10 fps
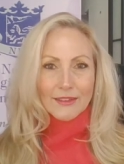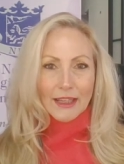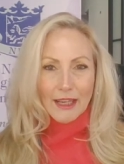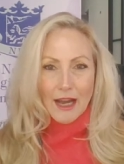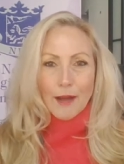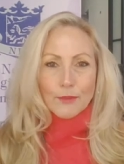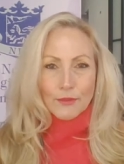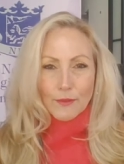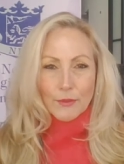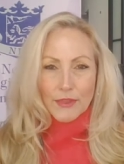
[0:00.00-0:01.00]
that comes
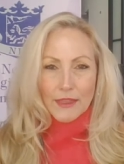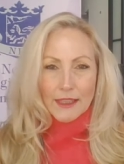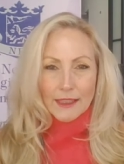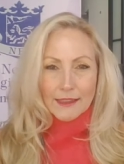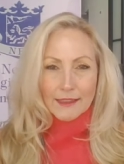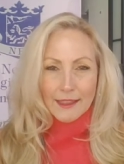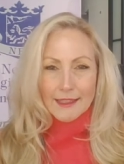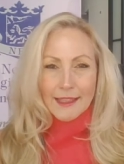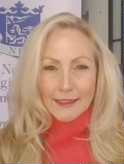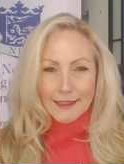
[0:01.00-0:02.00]
from within that
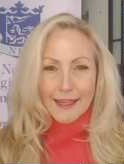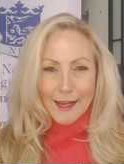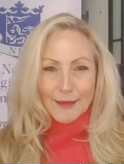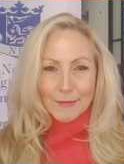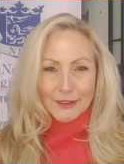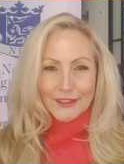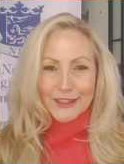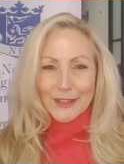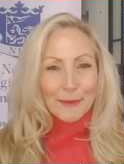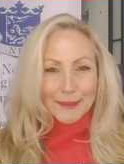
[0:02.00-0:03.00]
is undeniable
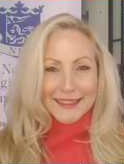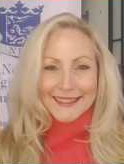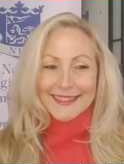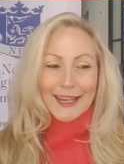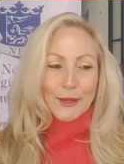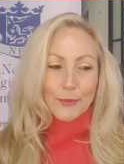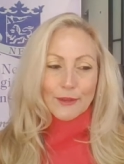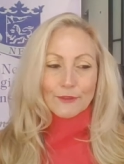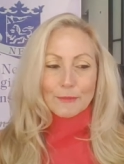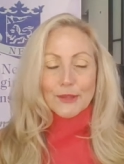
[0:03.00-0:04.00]
and nobody can take
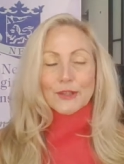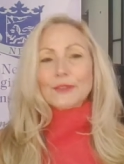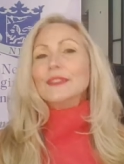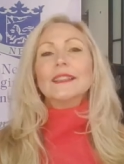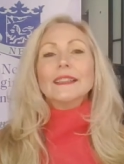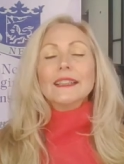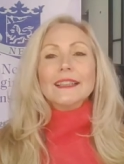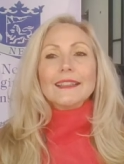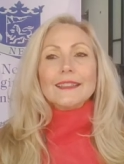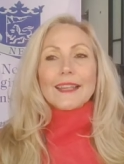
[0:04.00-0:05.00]
away from you.
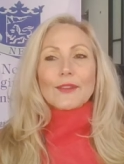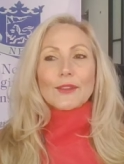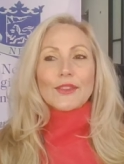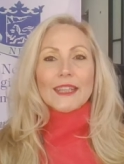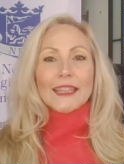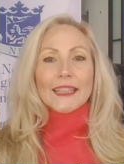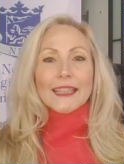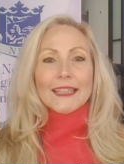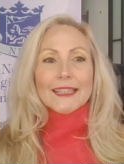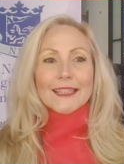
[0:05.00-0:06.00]
The other
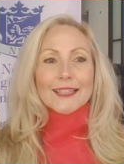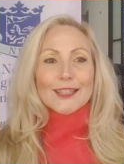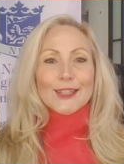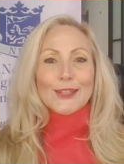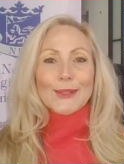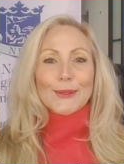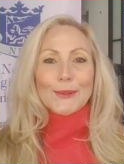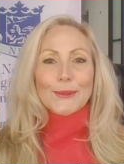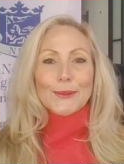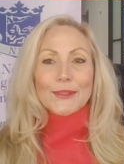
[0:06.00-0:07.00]
thing is
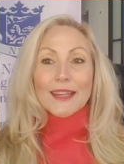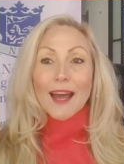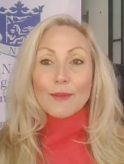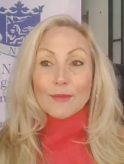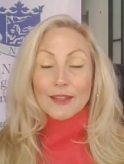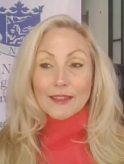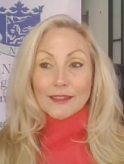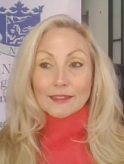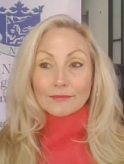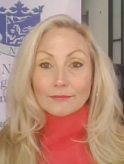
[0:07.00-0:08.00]
to
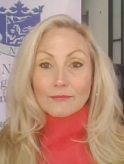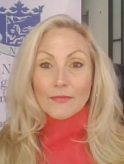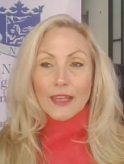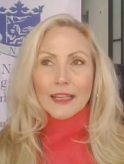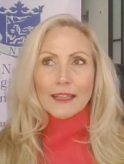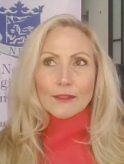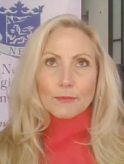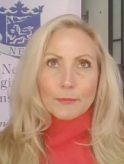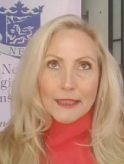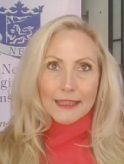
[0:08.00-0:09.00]
network. And I
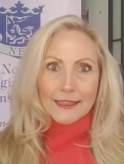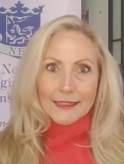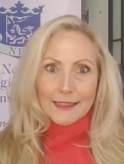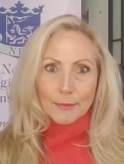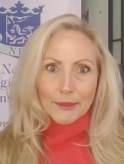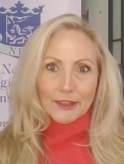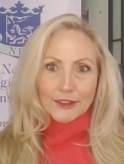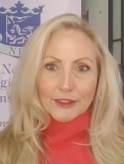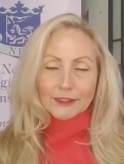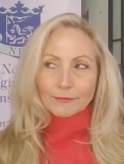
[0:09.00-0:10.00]
don't mean the
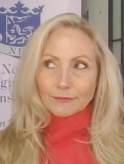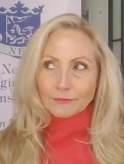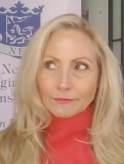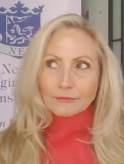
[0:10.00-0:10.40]
typical,